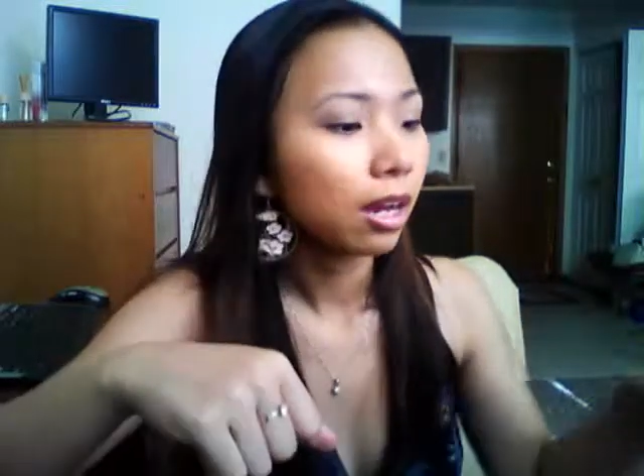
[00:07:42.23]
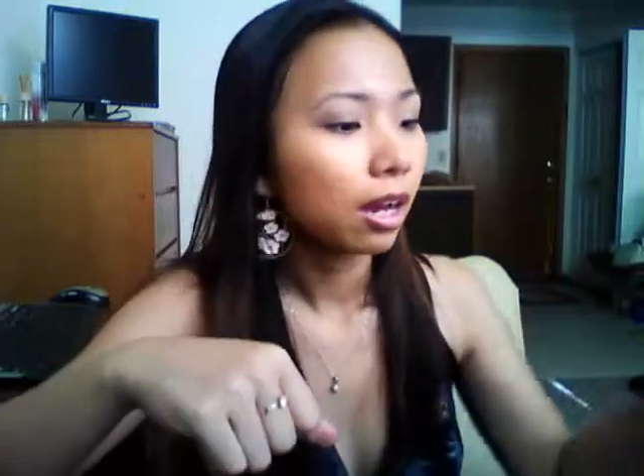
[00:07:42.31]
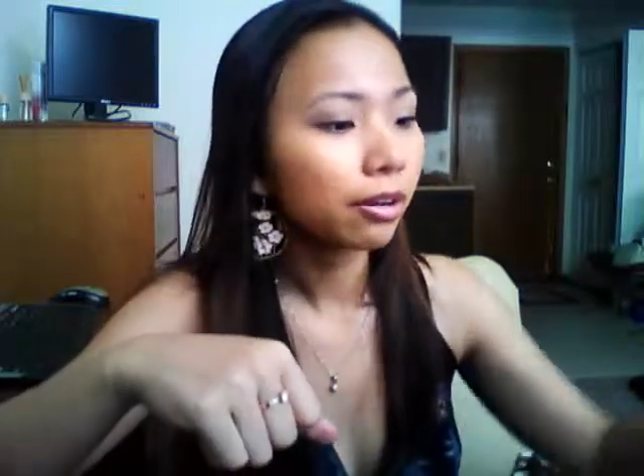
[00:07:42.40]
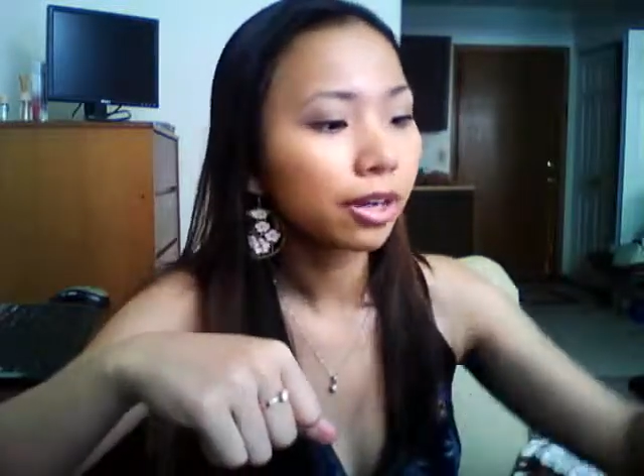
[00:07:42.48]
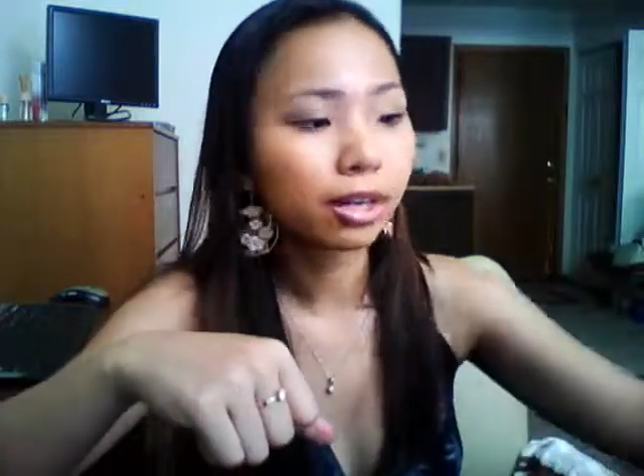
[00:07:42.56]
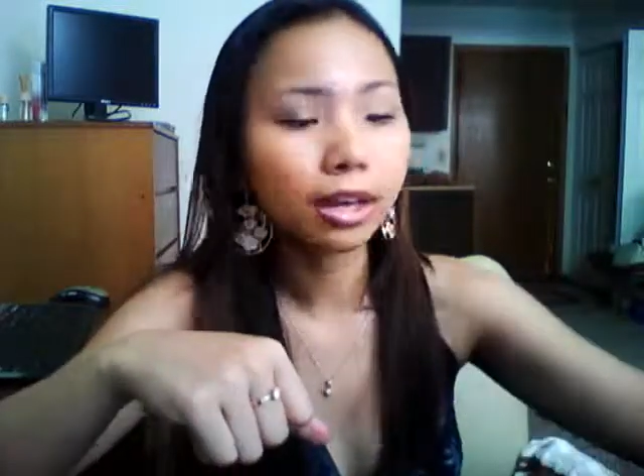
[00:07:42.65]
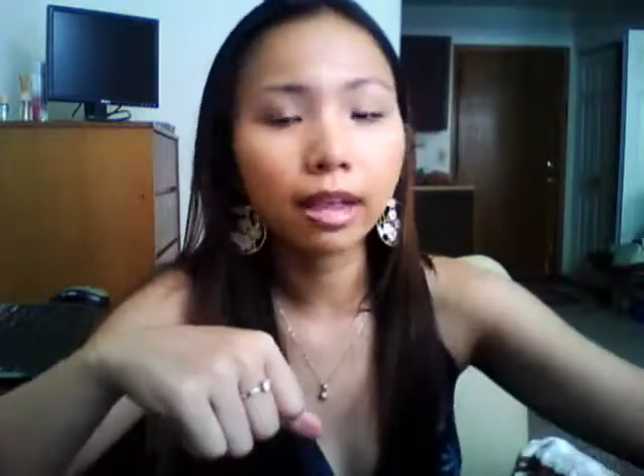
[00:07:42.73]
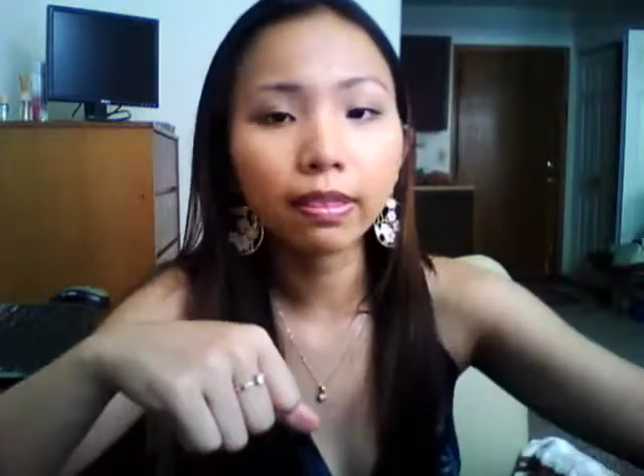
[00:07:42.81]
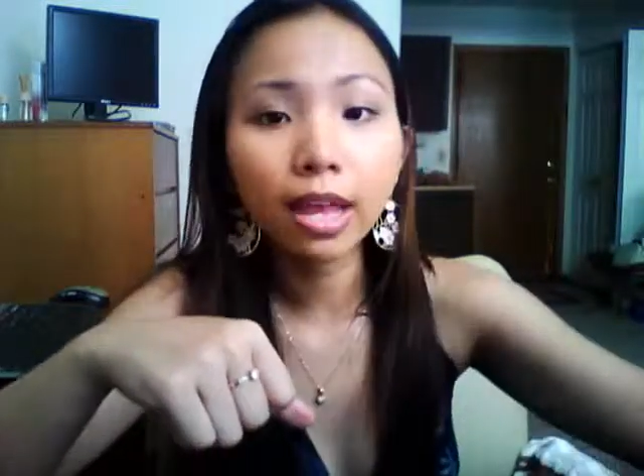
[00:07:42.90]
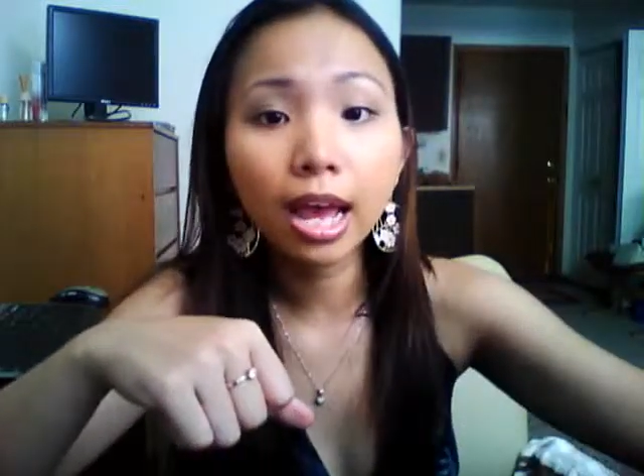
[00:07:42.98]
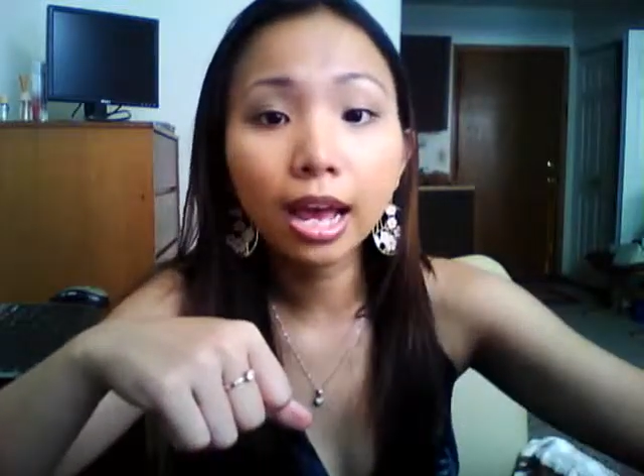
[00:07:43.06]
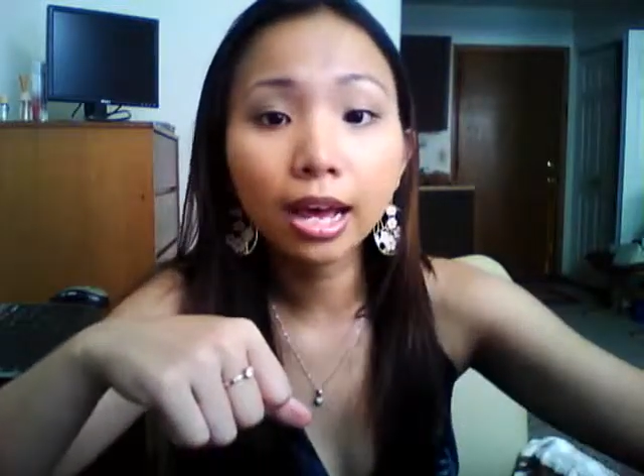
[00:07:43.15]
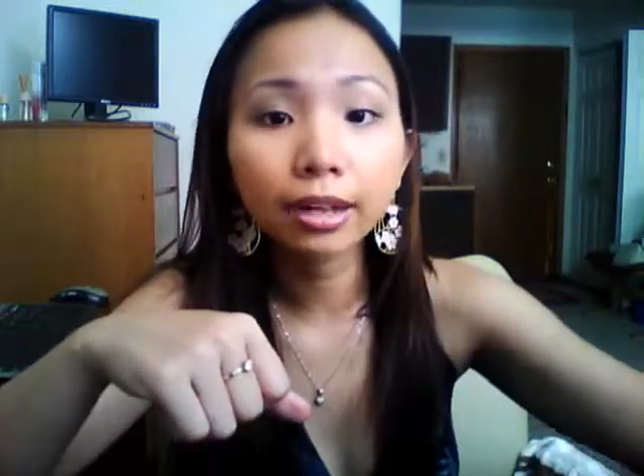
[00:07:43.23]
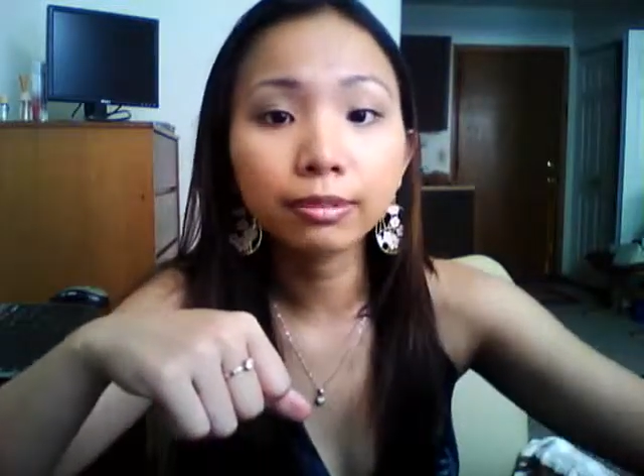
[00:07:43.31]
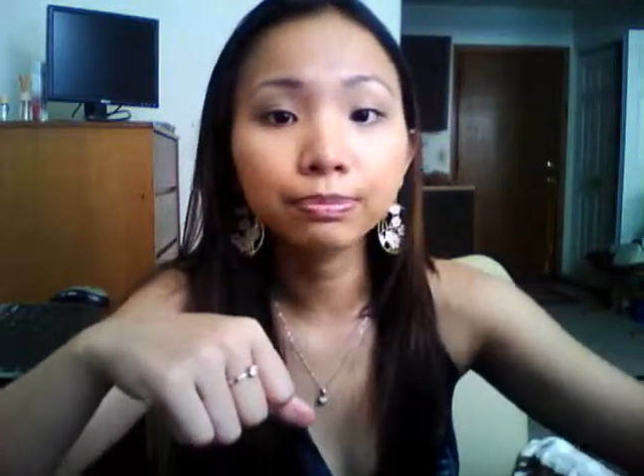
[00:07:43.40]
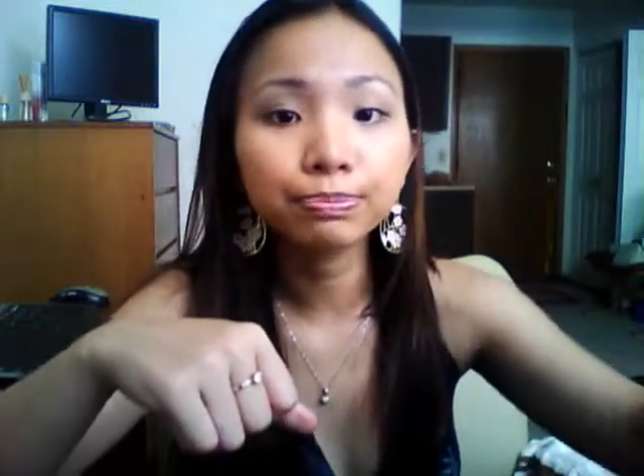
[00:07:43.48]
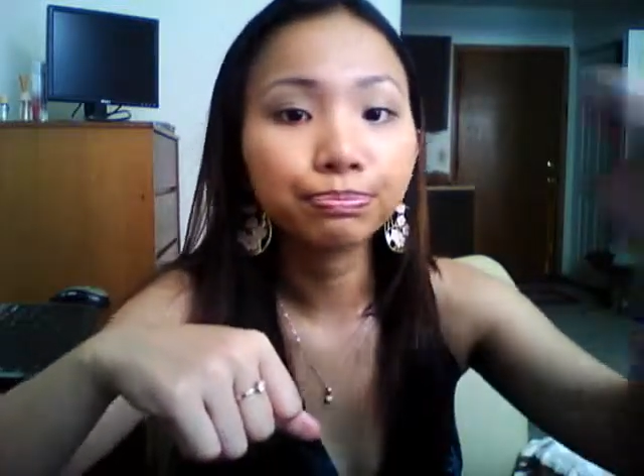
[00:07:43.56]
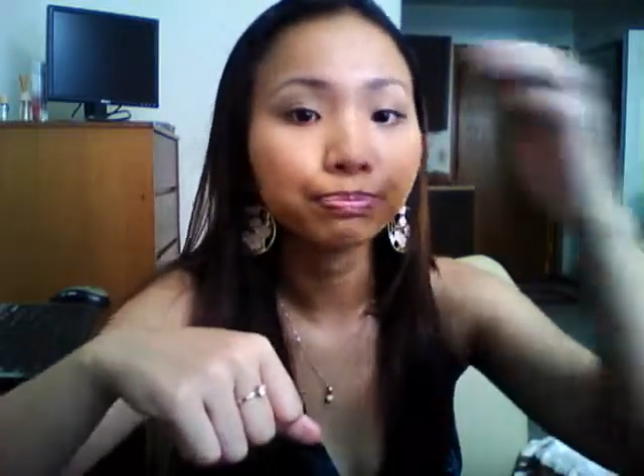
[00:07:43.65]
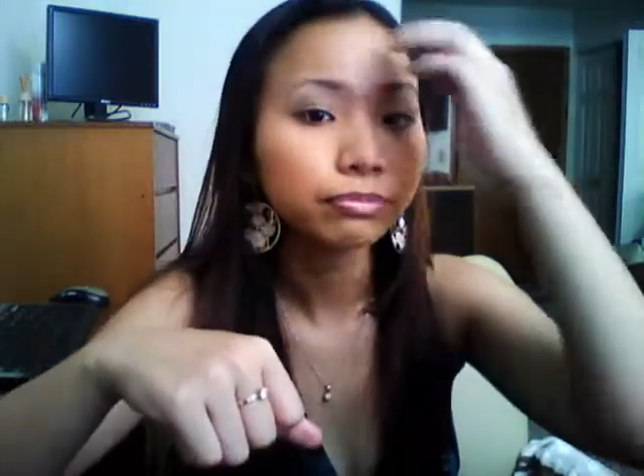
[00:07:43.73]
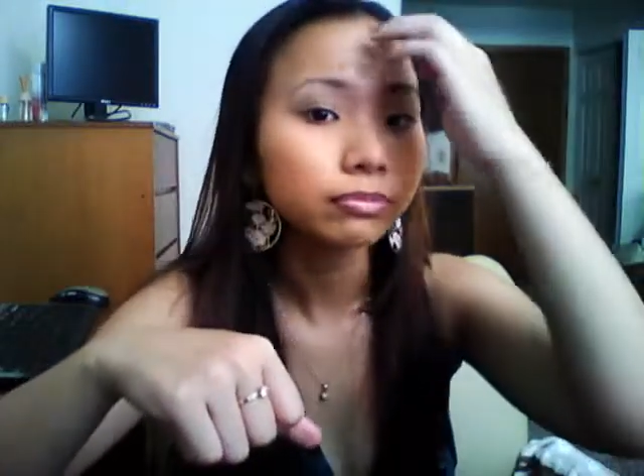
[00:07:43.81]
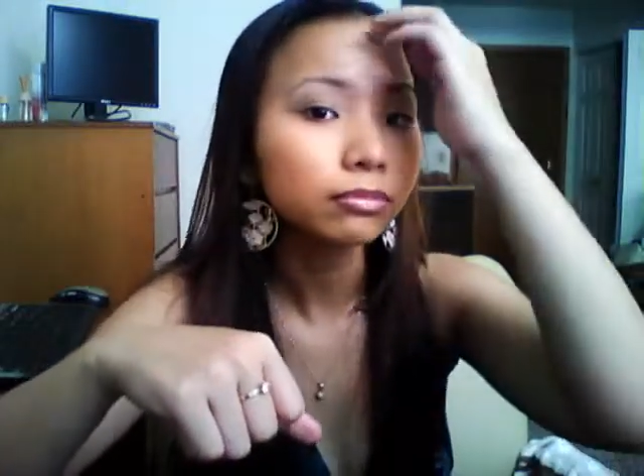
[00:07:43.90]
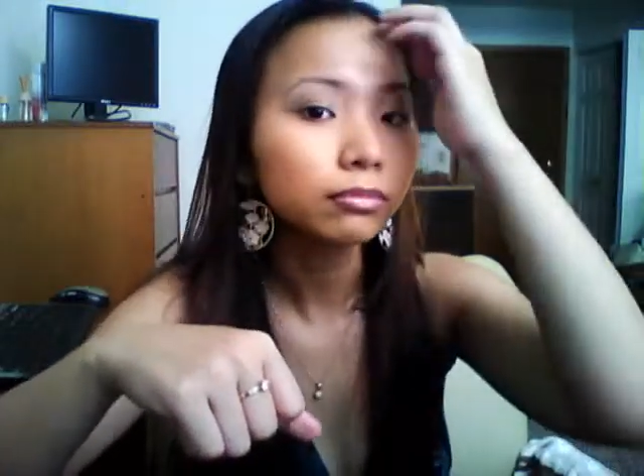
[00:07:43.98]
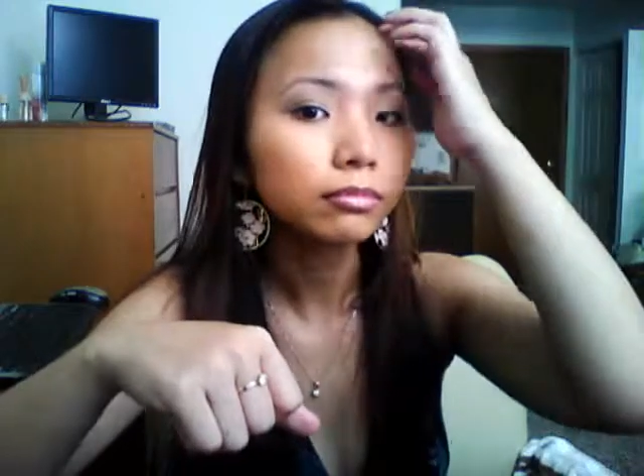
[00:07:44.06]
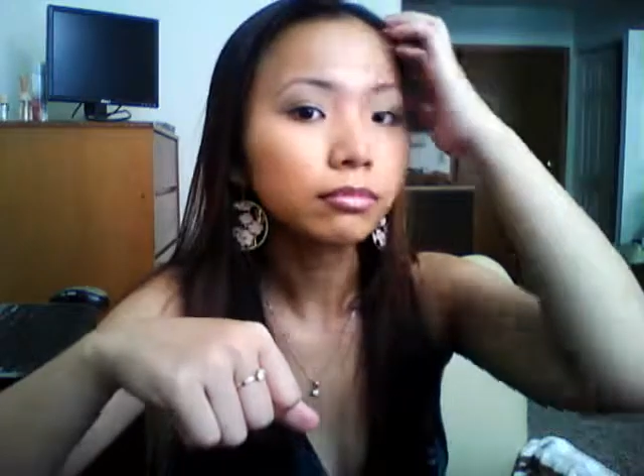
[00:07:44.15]
Okay, and then
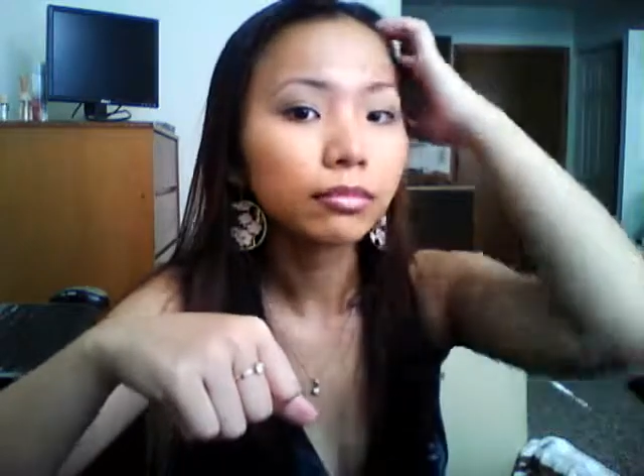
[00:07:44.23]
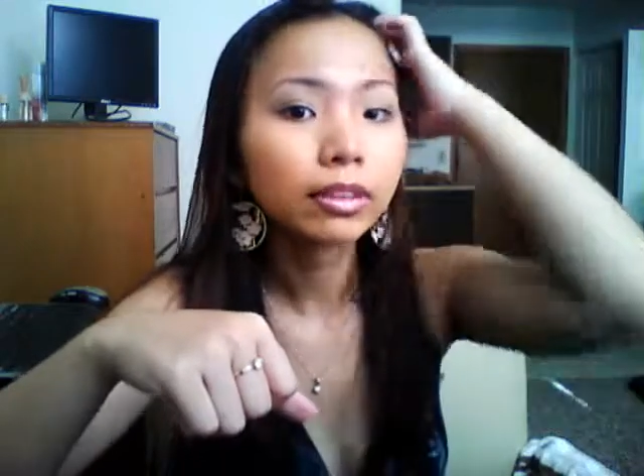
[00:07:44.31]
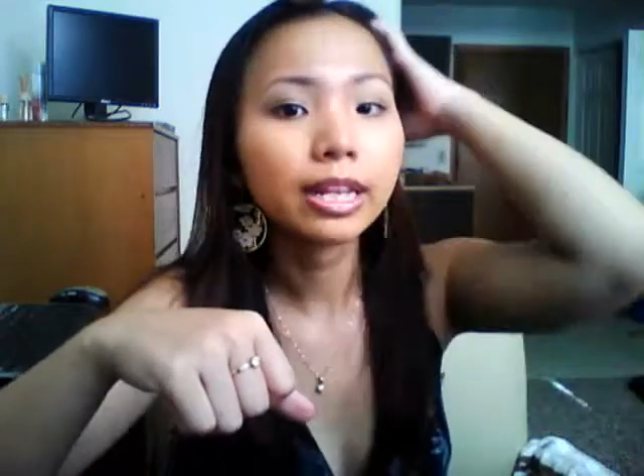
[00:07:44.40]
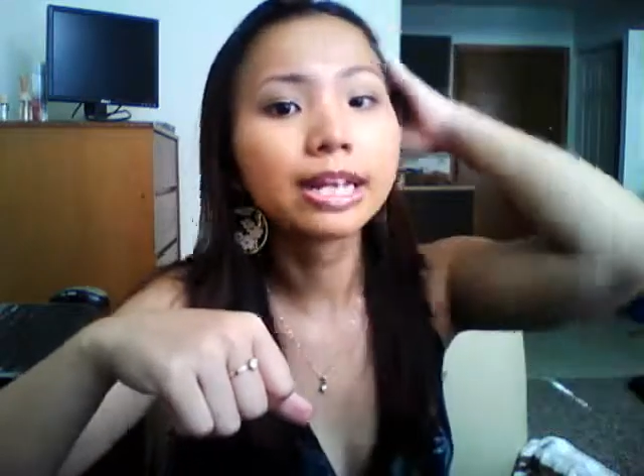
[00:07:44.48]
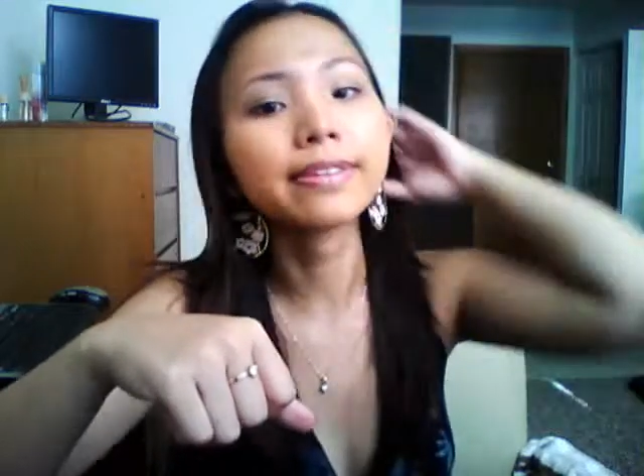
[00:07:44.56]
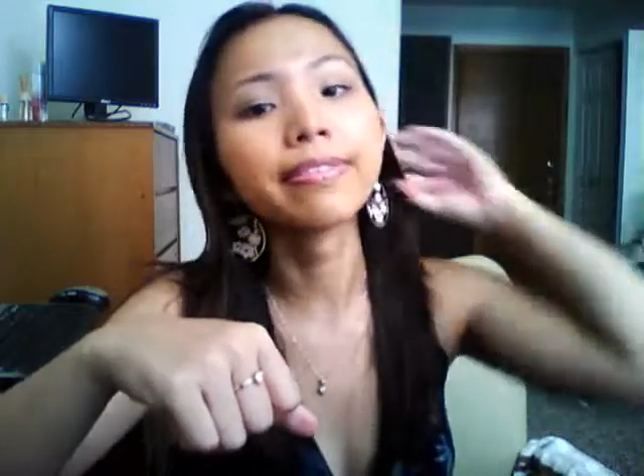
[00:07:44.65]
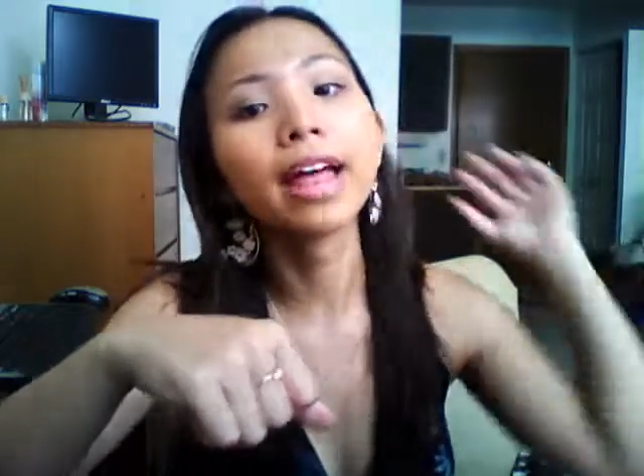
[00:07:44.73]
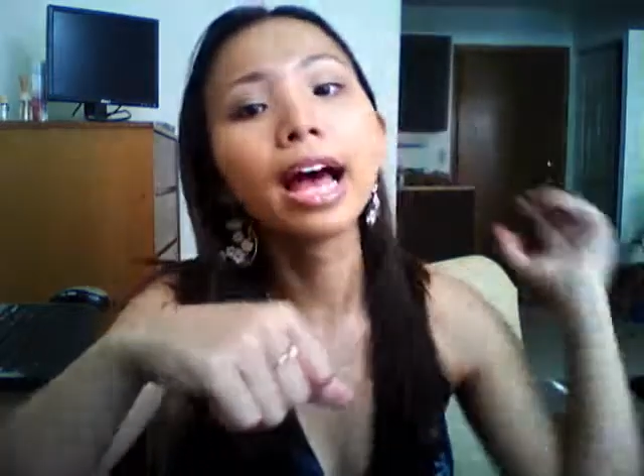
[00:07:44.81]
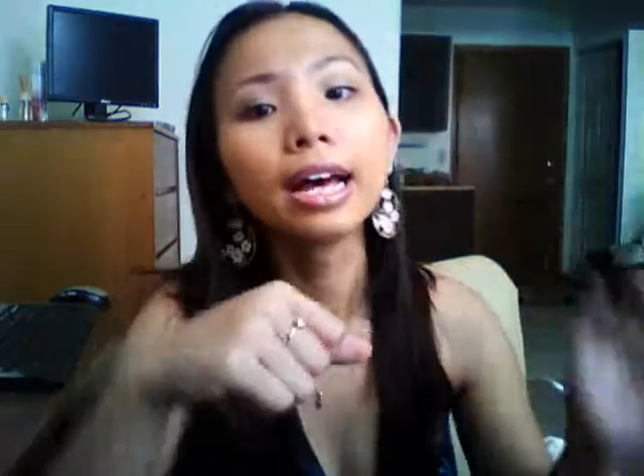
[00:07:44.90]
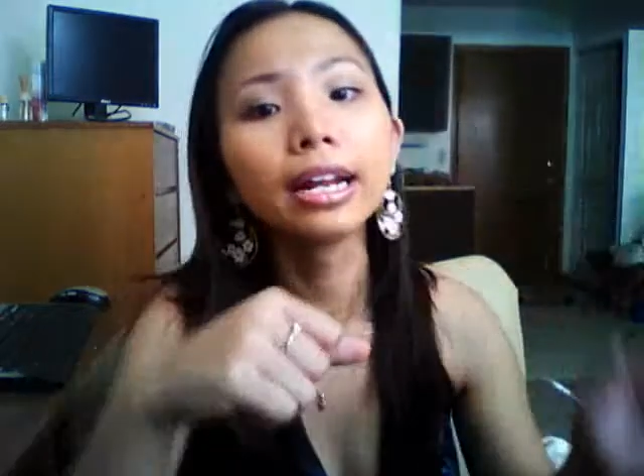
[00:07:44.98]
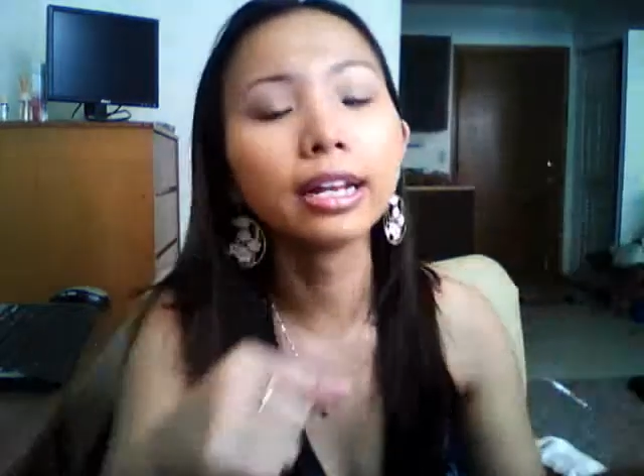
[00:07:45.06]
that's that.